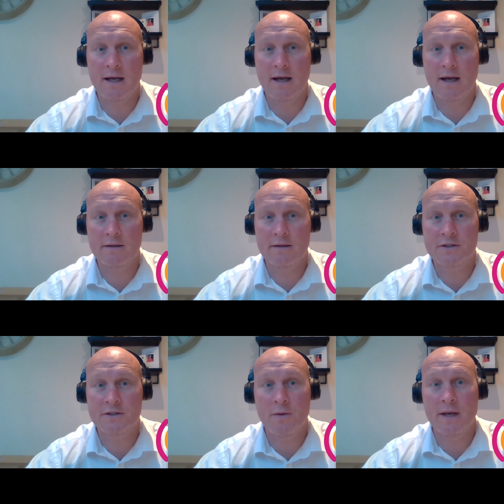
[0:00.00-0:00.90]
there's so
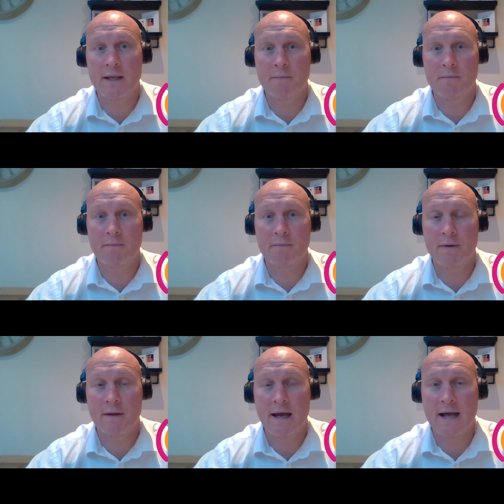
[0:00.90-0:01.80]
many
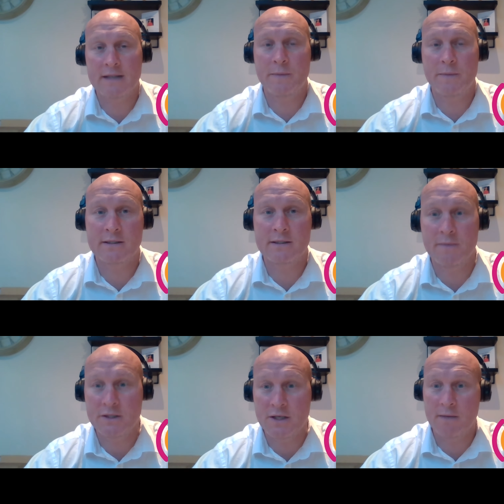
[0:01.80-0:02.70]
aspects to my
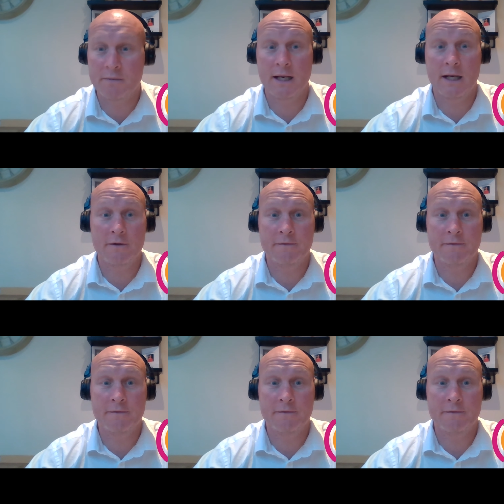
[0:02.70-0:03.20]
job that I love.